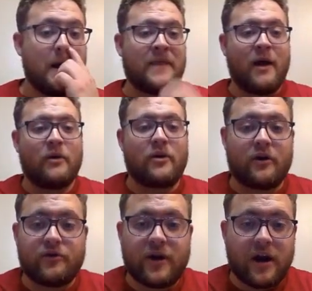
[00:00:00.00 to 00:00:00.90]
Now we're in our
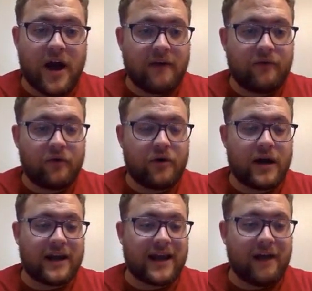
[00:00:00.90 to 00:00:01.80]
3.9 folder. I
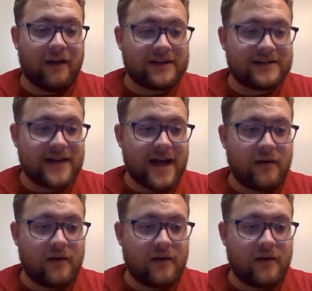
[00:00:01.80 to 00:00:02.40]
can ls that.